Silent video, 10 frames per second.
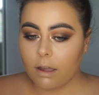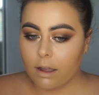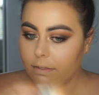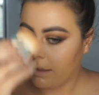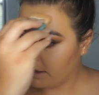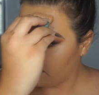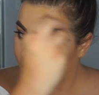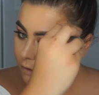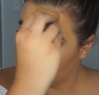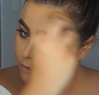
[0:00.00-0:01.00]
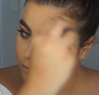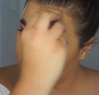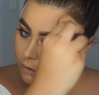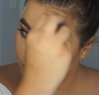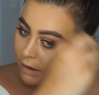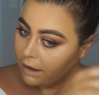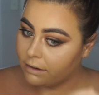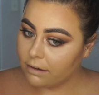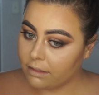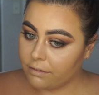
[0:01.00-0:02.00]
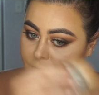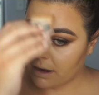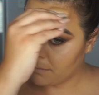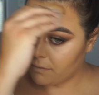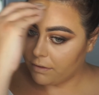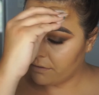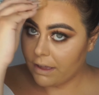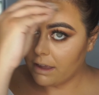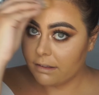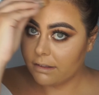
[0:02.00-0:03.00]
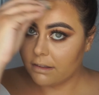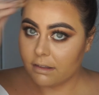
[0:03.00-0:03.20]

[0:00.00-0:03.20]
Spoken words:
And then do around the frame of the face.